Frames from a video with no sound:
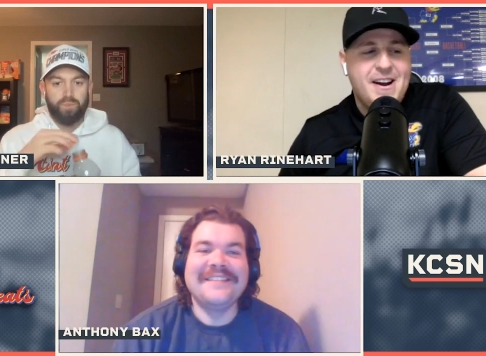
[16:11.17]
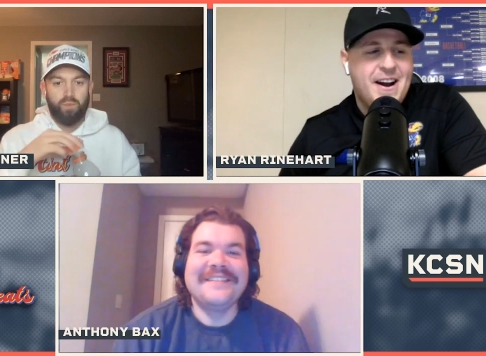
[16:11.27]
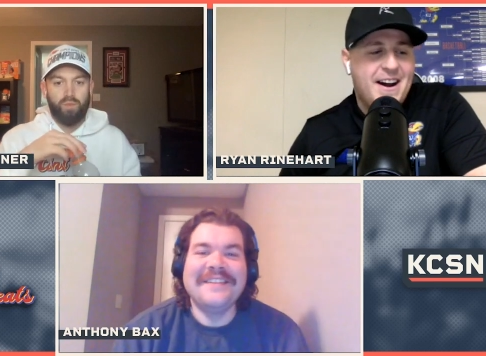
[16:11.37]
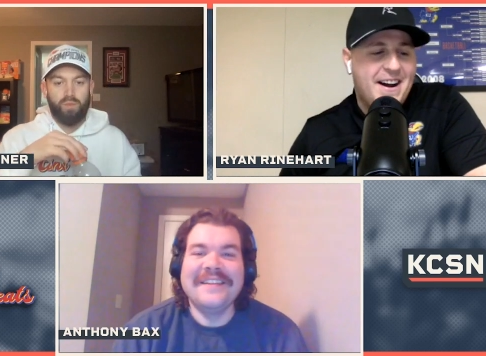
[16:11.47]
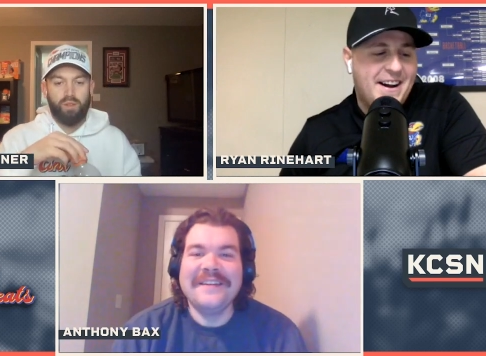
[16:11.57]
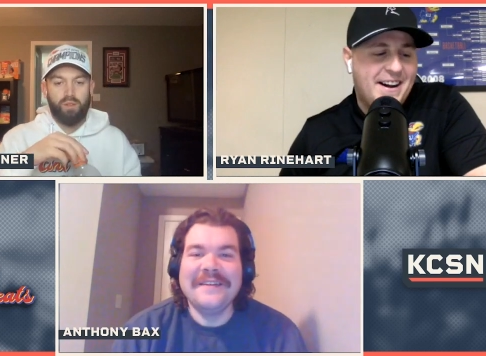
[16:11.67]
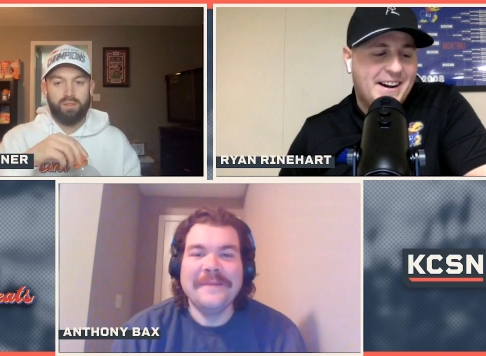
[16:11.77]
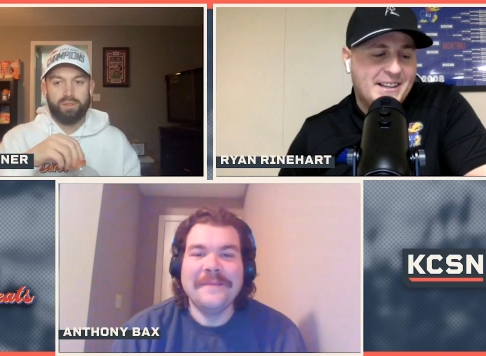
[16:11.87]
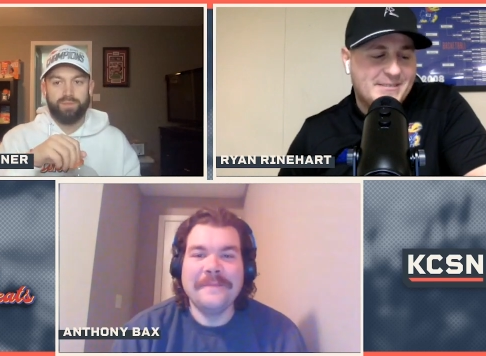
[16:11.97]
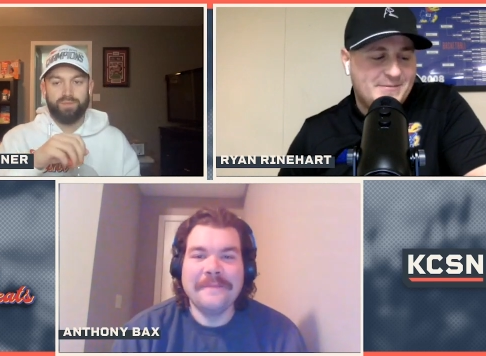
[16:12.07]

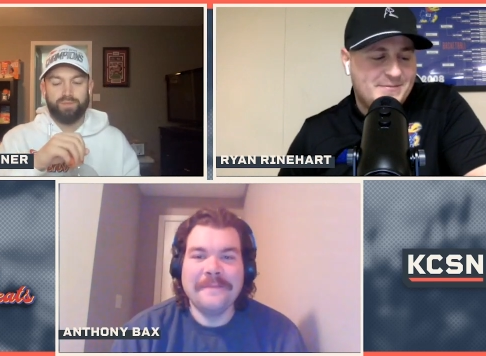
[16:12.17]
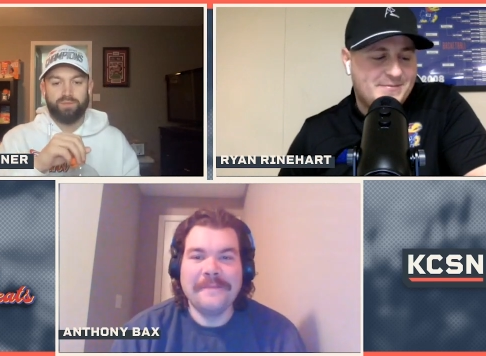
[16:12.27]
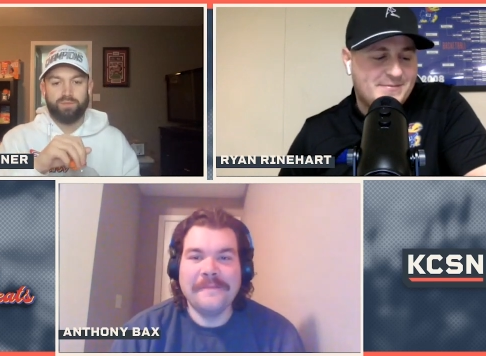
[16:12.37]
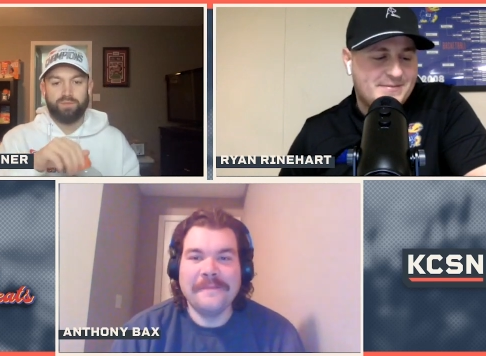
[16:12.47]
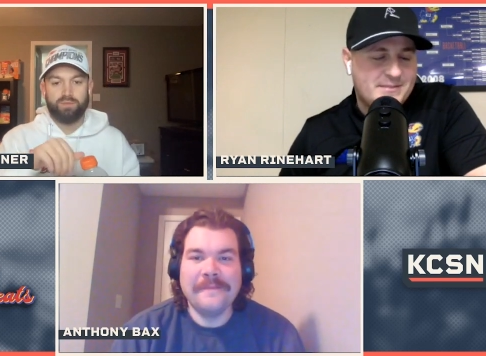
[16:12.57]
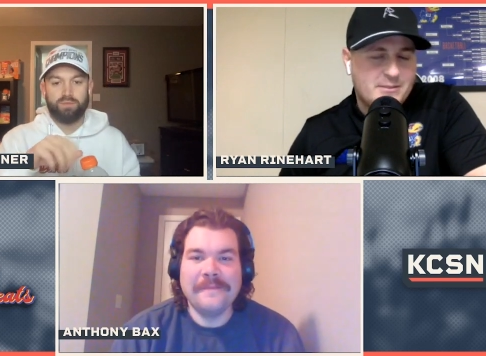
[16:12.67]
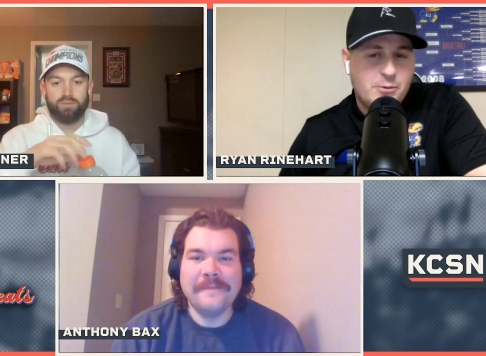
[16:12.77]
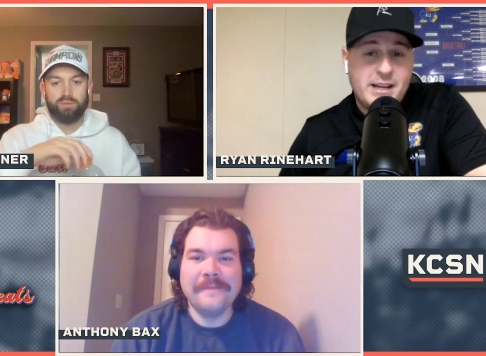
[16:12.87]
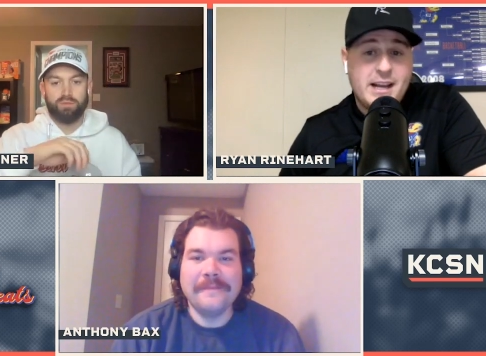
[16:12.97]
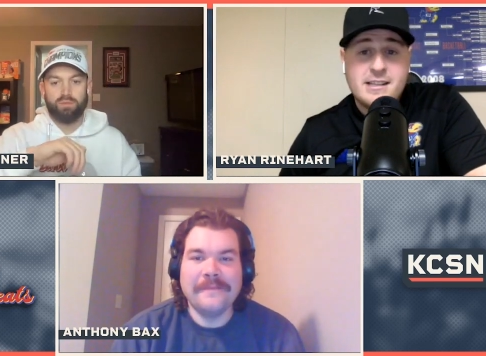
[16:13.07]
Speaker 1: Uh,
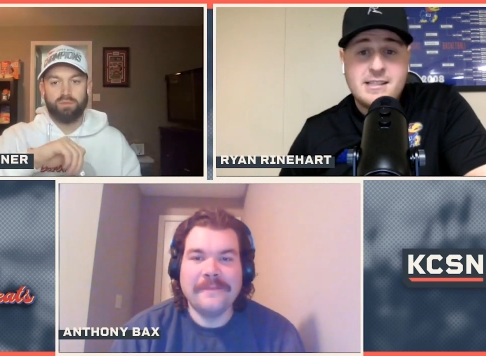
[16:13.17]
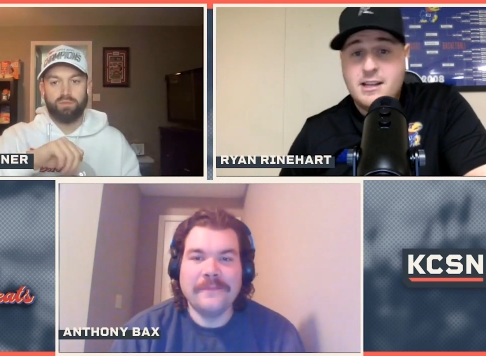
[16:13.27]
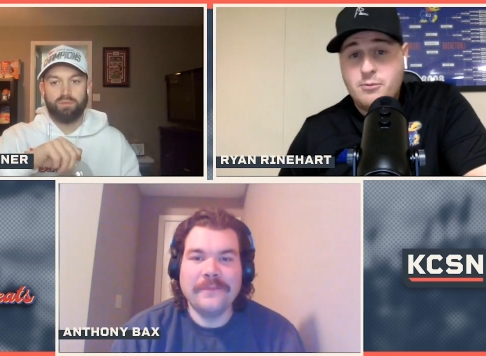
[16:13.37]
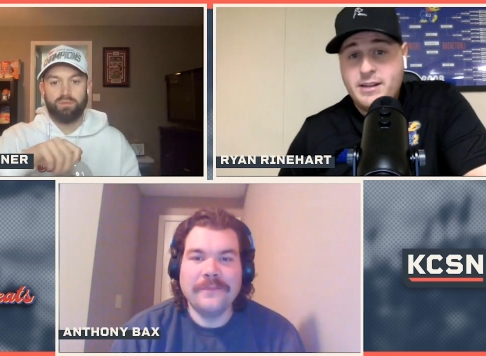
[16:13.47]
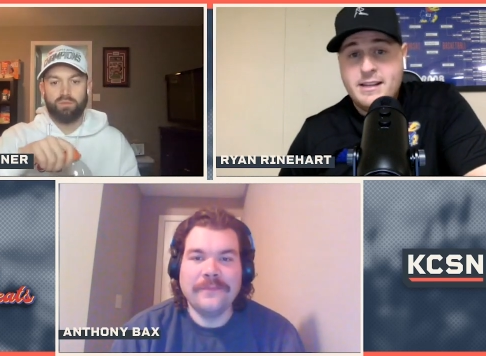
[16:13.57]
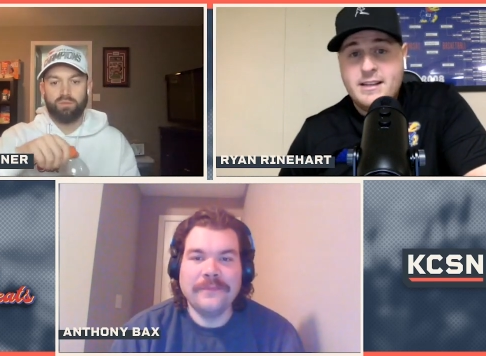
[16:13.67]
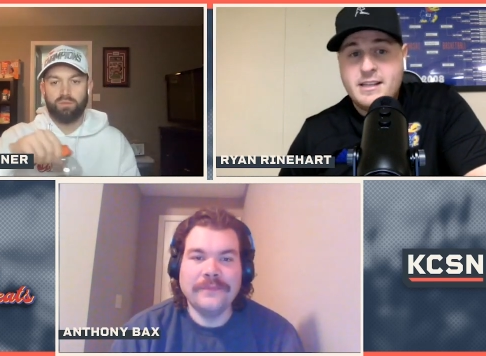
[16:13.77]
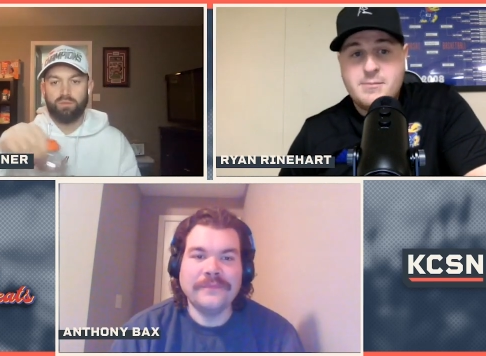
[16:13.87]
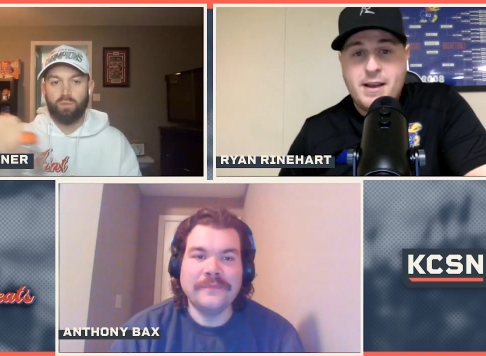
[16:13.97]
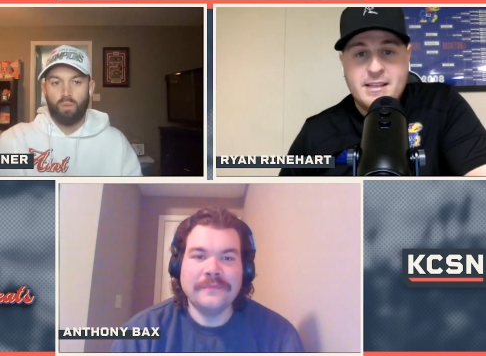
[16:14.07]
we kind of said we didn't
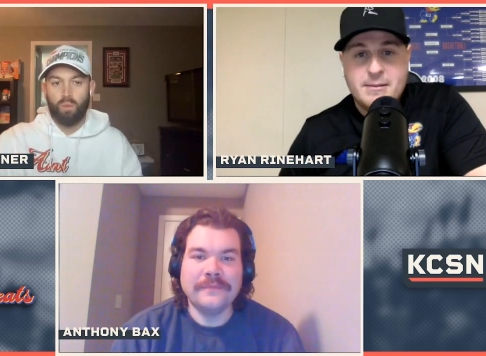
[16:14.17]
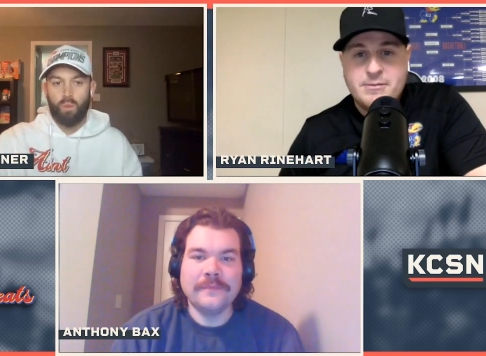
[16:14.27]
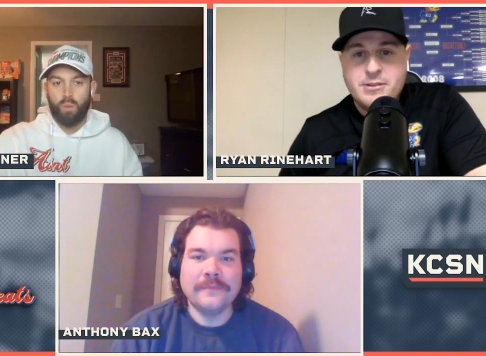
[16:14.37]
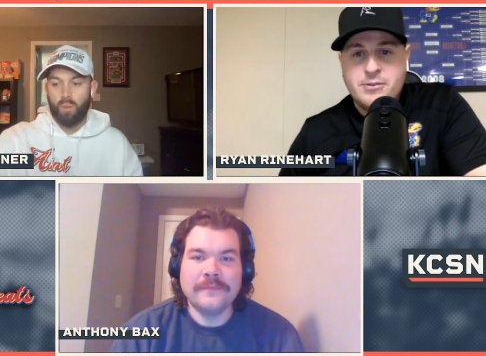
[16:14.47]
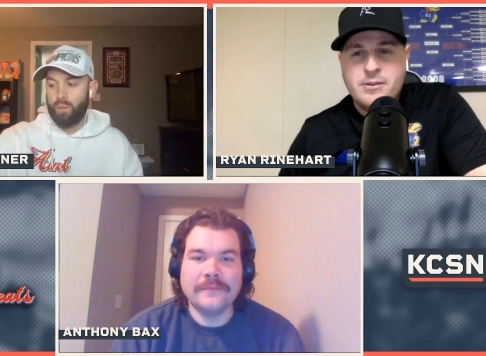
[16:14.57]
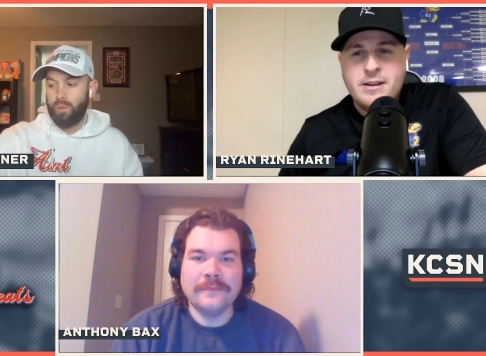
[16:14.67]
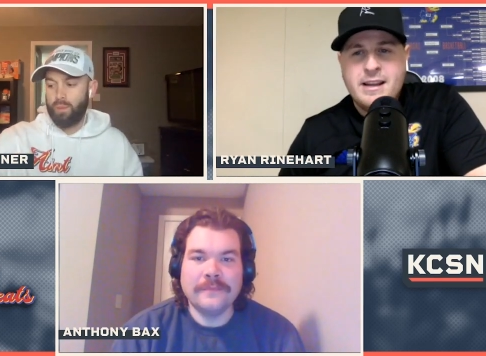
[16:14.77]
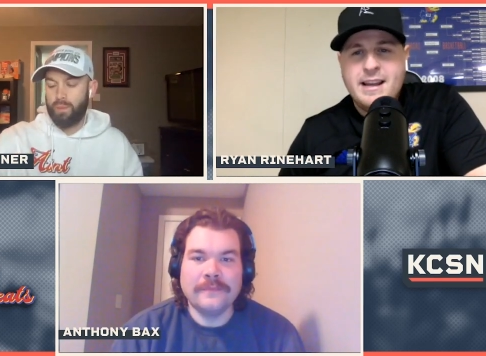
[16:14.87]
expect him to.